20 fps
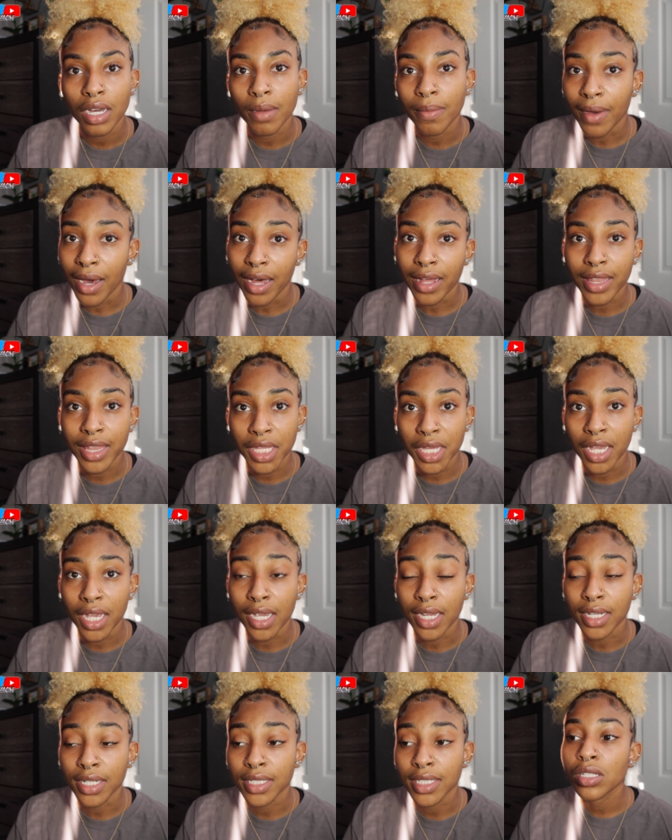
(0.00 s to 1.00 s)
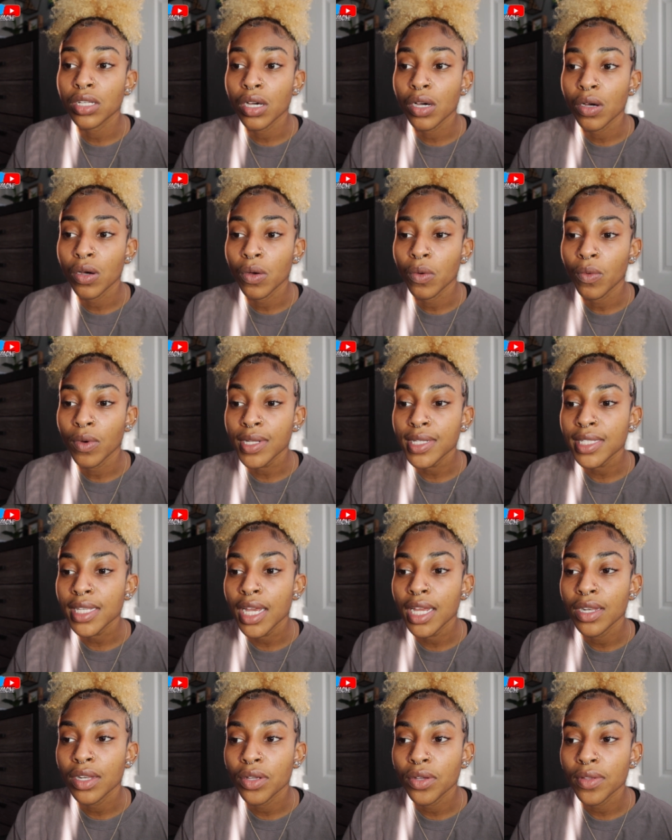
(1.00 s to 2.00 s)
about things. So once
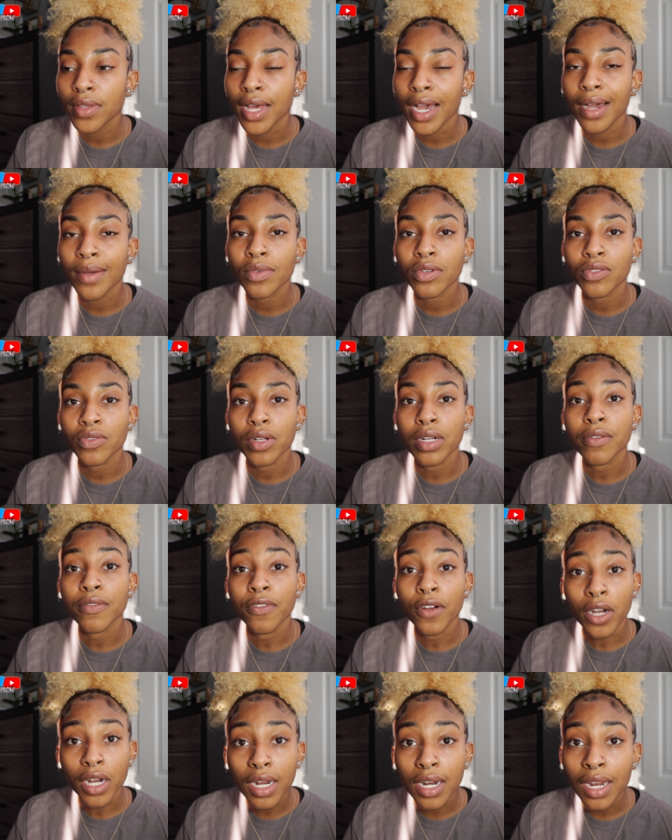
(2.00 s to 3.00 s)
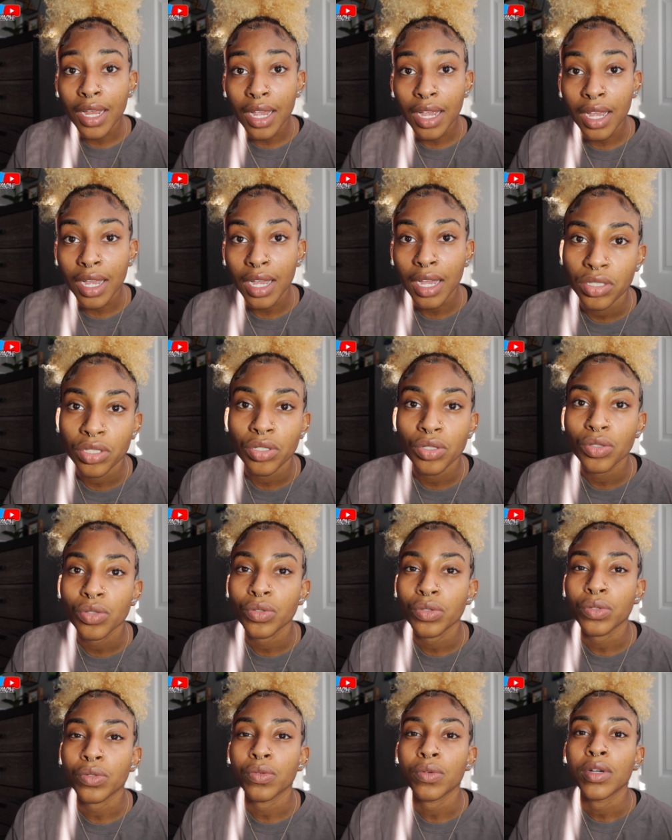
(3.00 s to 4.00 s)
I knew that I was reverting
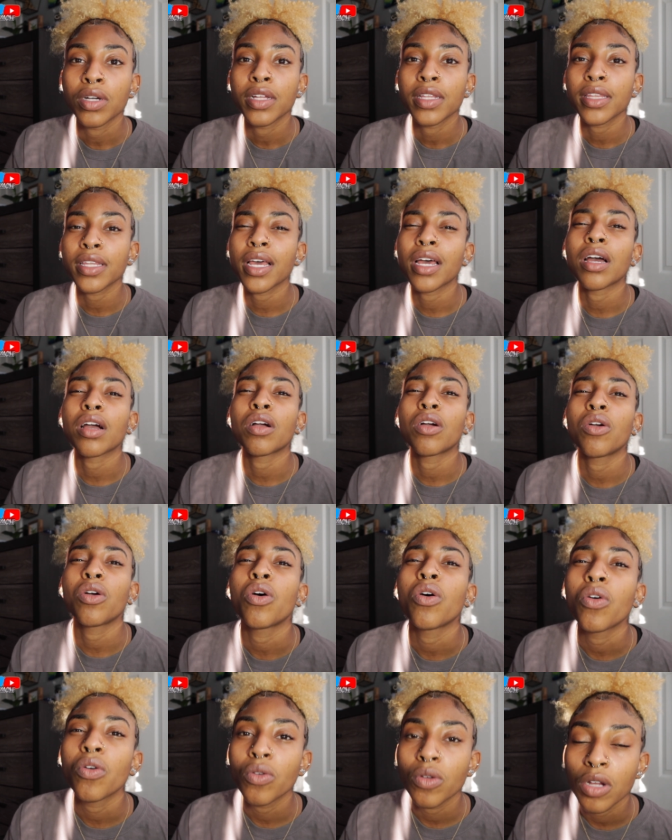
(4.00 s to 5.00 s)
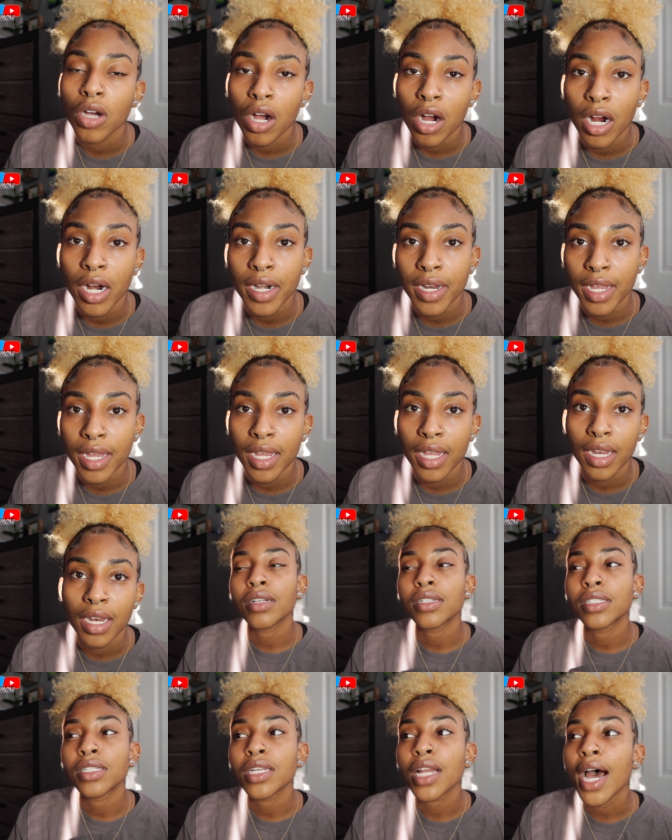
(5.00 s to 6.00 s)
to that
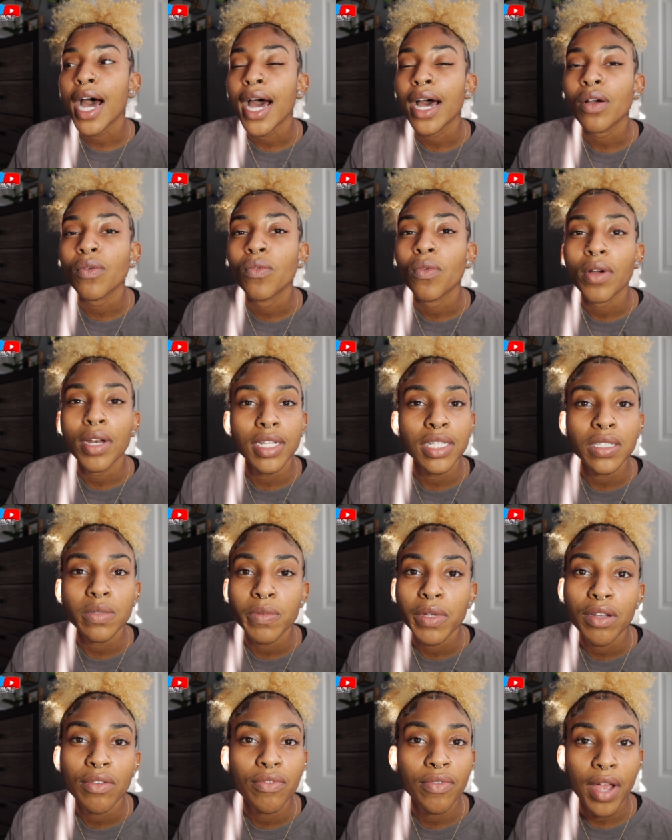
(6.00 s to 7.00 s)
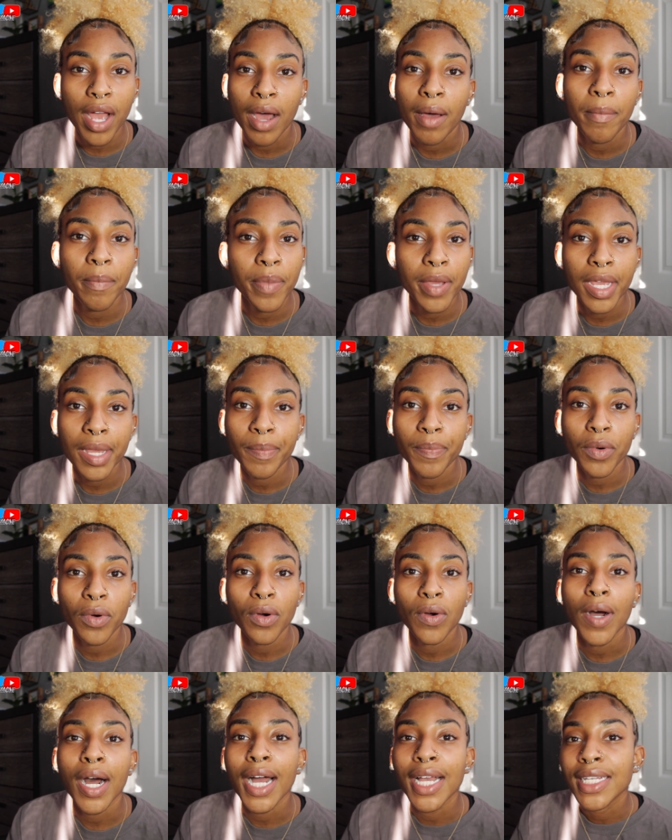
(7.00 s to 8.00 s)
cold-hearted, not wanting to be around
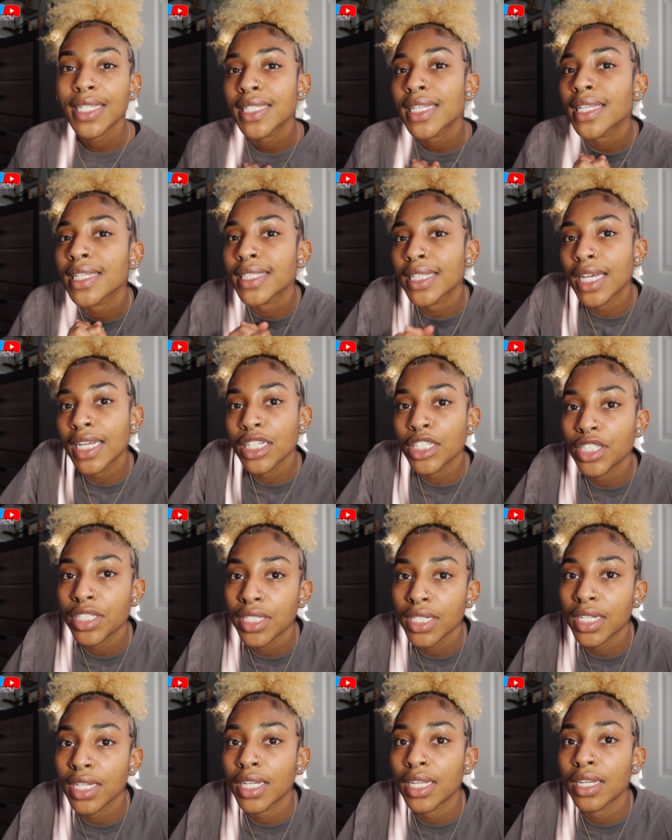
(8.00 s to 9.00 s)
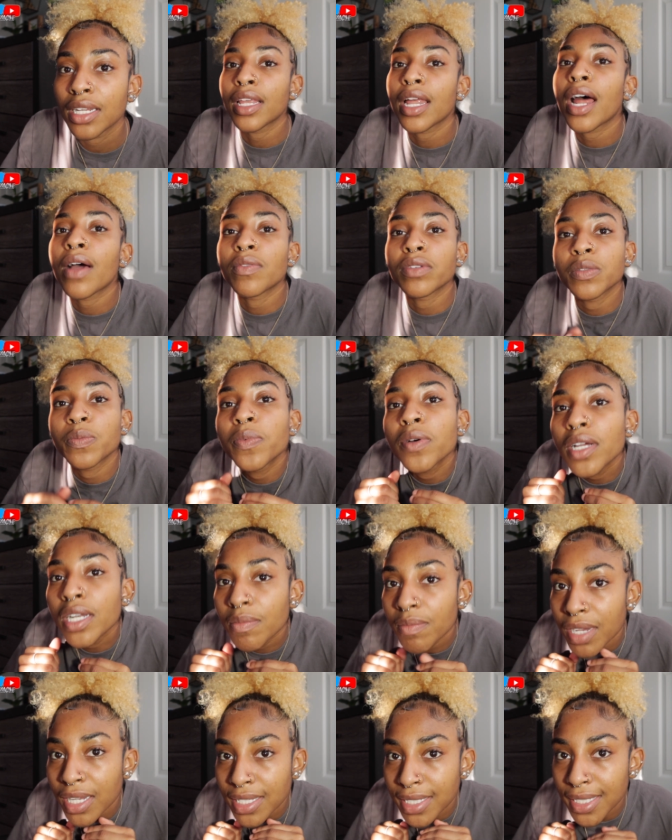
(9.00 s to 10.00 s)
people, isolation that I was
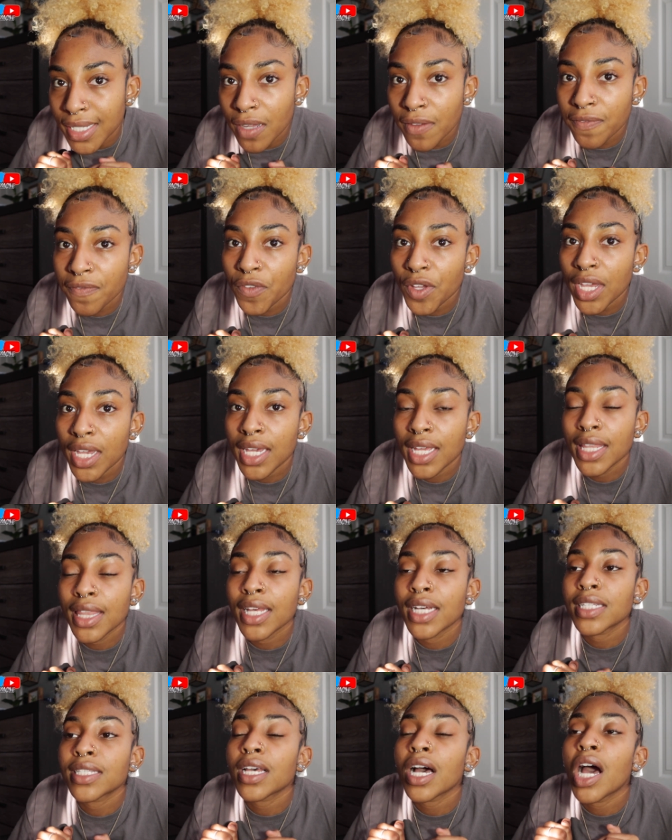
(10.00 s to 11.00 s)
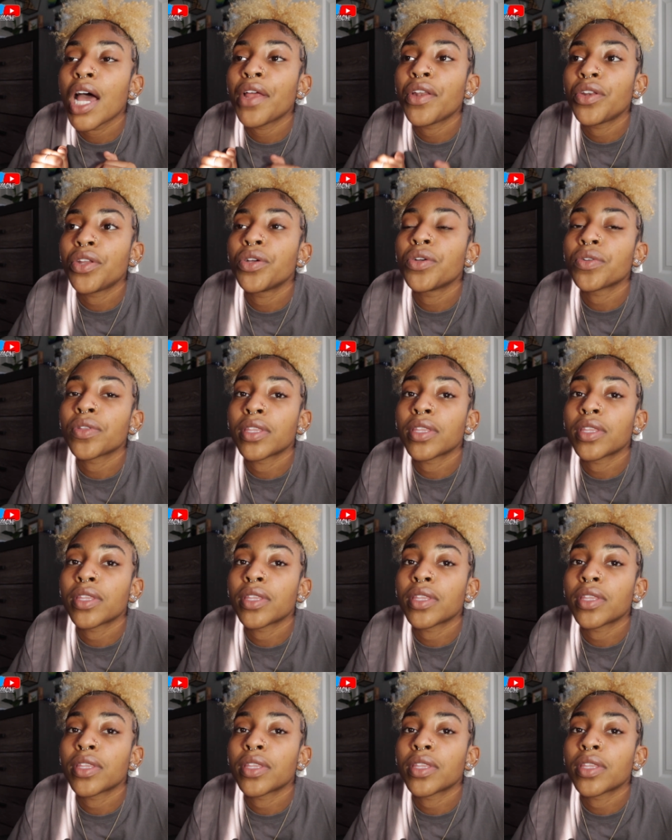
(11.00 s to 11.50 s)
putting myself in, that's how I knew